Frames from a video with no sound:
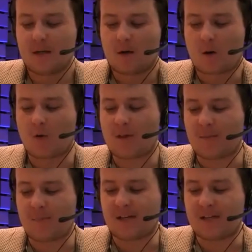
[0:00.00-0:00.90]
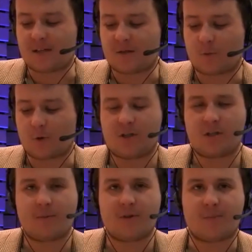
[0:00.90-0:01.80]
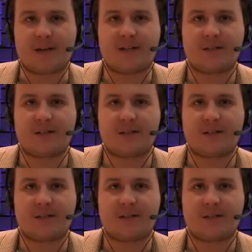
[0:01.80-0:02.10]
On that basis, what are some of the best